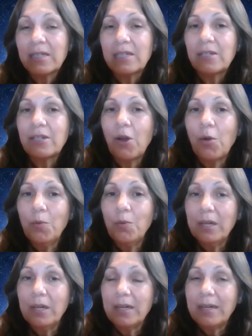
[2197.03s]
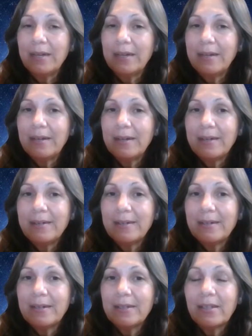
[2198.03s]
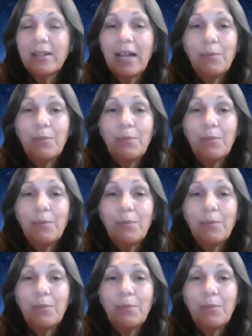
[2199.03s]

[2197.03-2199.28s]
So the